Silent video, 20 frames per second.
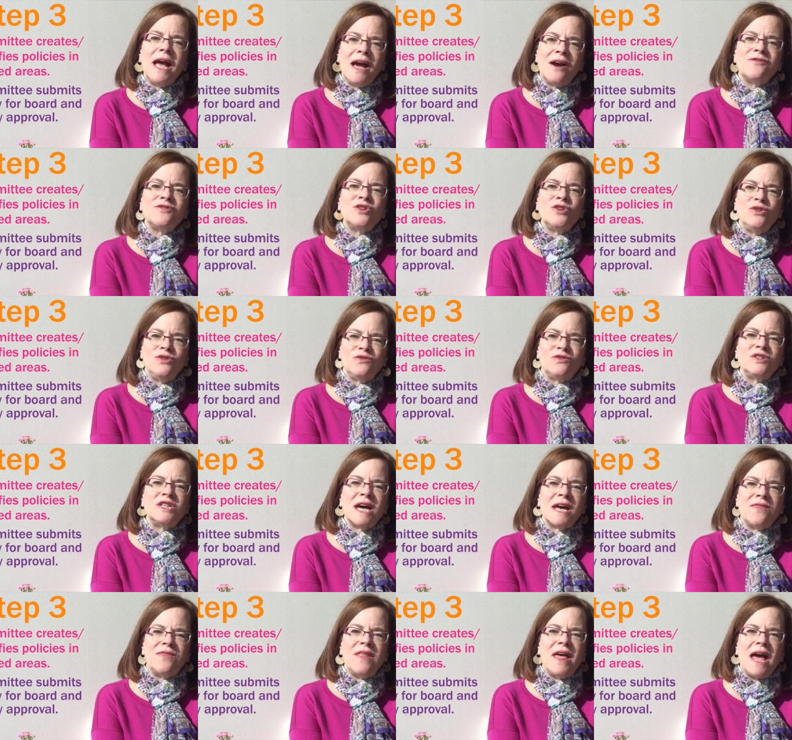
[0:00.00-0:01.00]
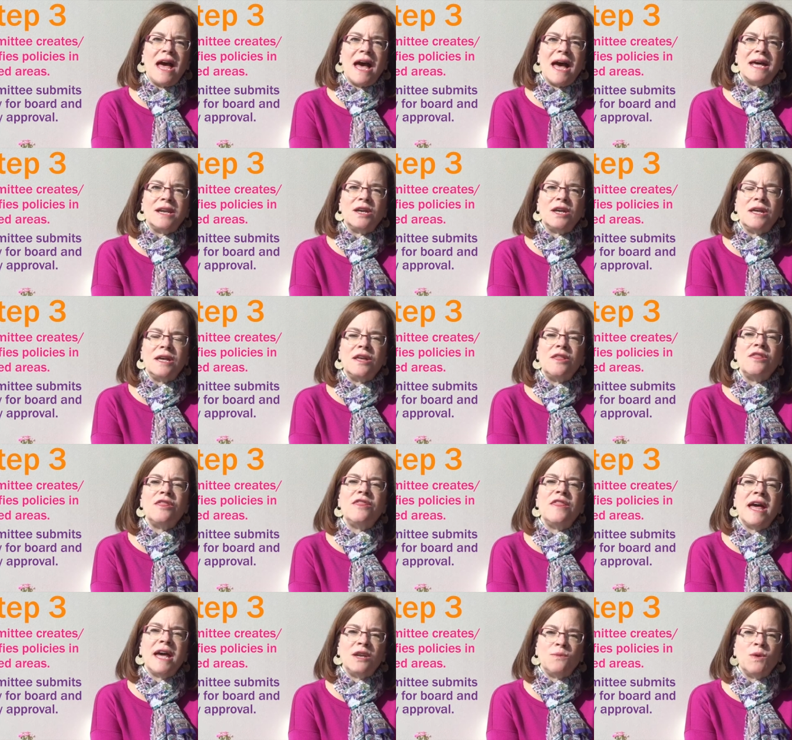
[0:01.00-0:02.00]
After you've done that,
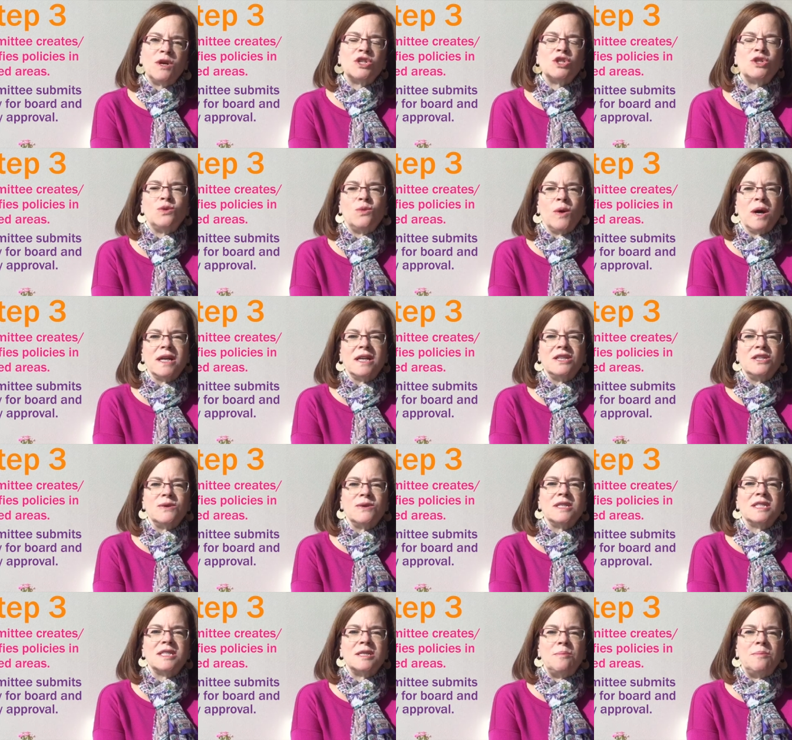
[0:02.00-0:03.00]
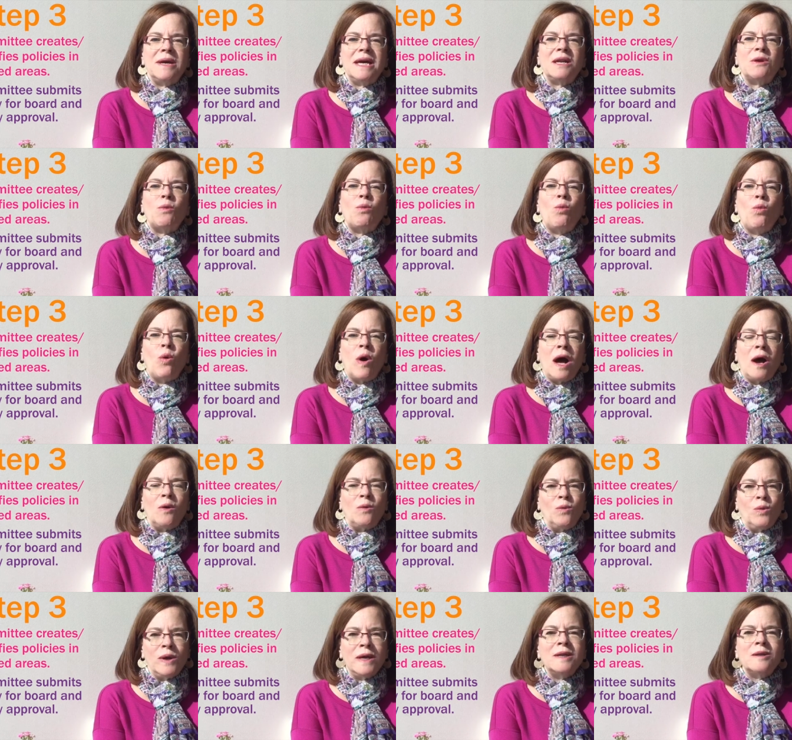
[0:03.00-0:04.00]
then what you want to do is submit a
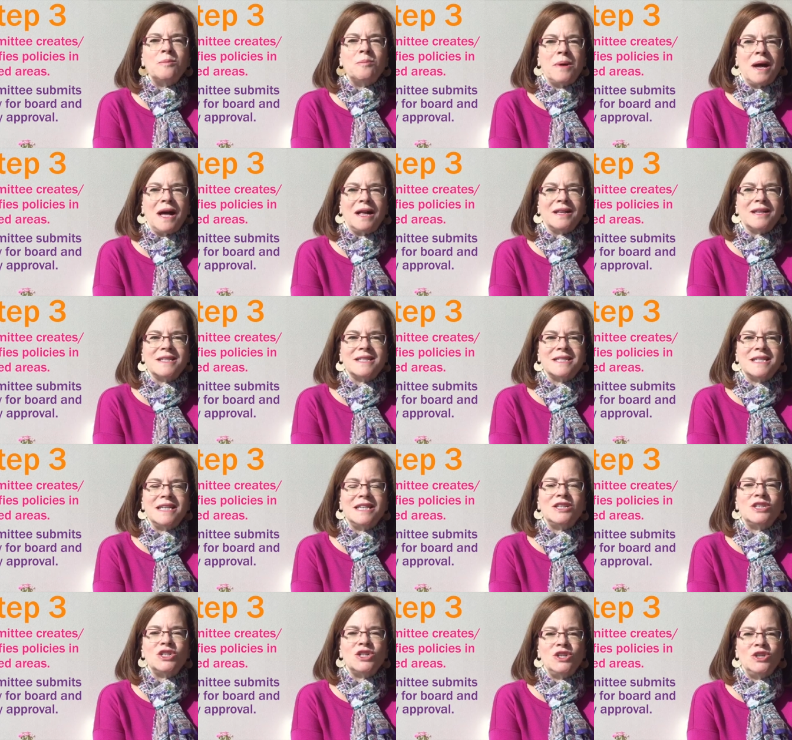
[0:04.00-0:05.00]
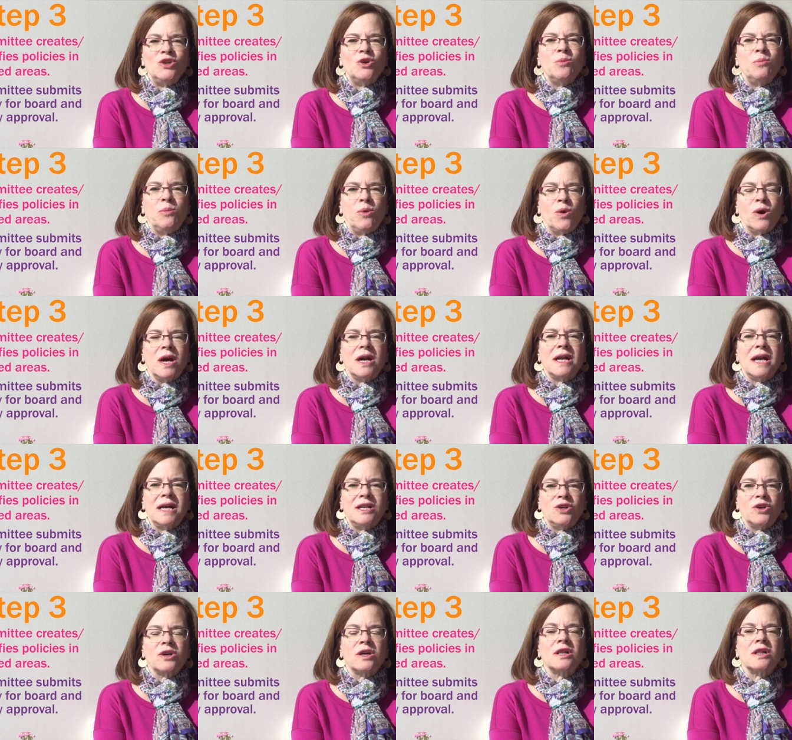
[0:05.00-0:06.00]
written policy to your board and
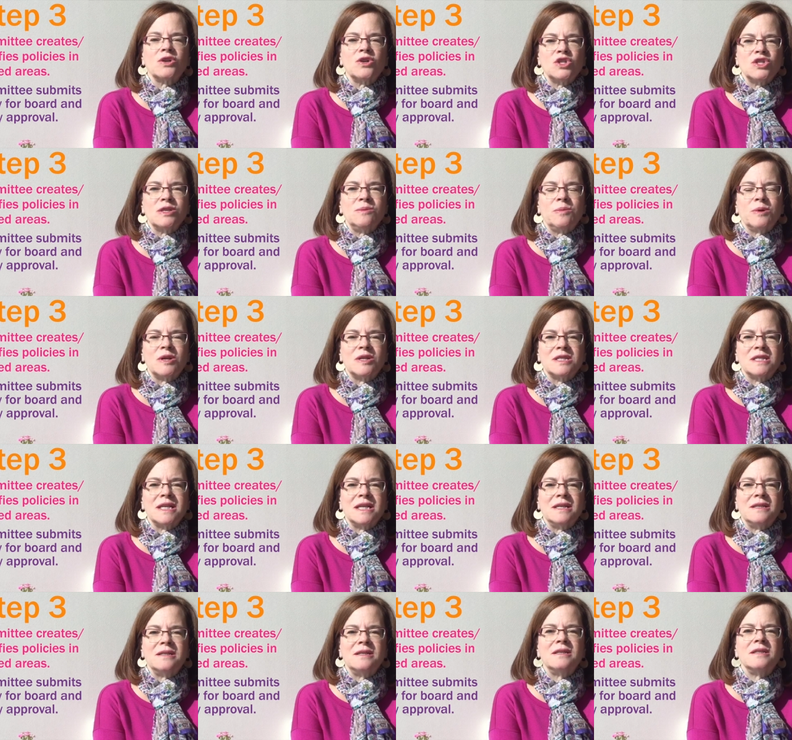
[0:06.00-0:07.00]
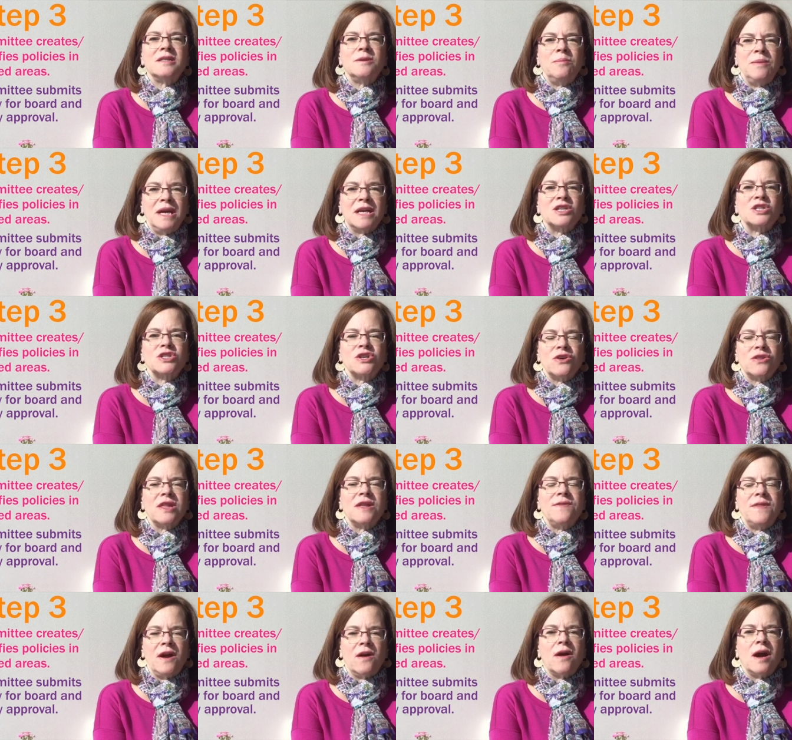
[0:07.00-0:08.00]
your clergy person to make sure
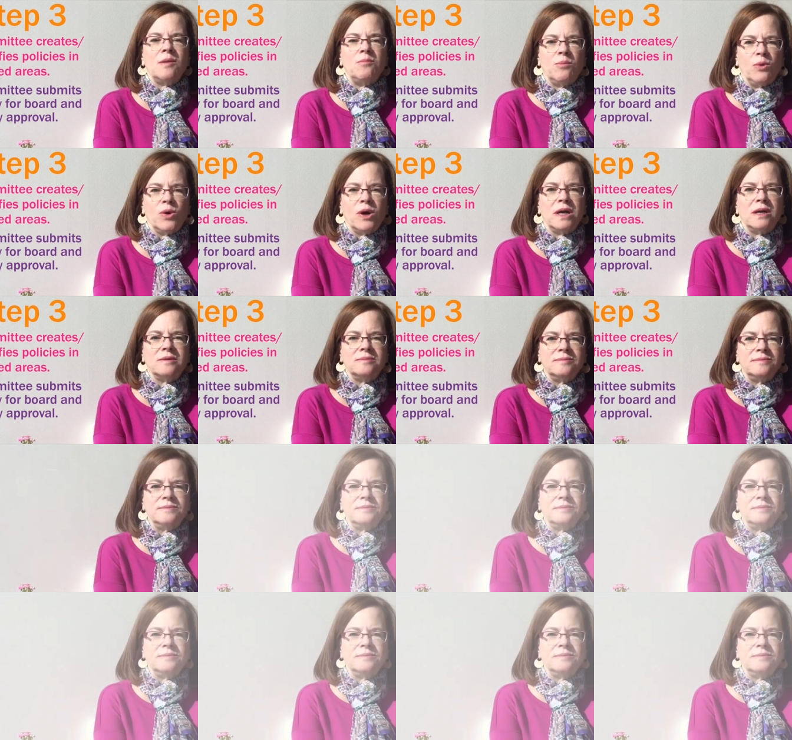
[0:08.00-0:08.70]
that they're on board.